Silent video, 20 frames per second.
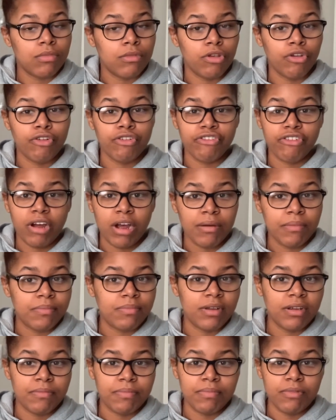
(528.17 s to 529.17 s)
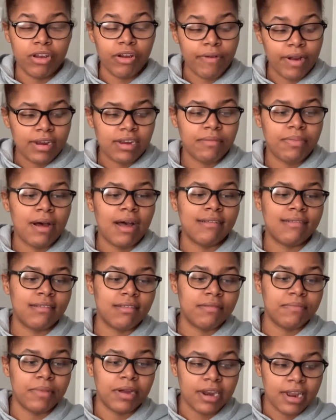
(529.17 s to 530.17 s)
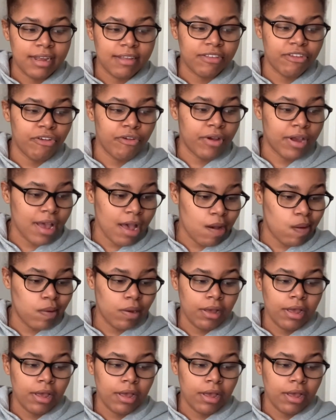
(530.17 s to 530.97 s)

job direct deposits money into your account,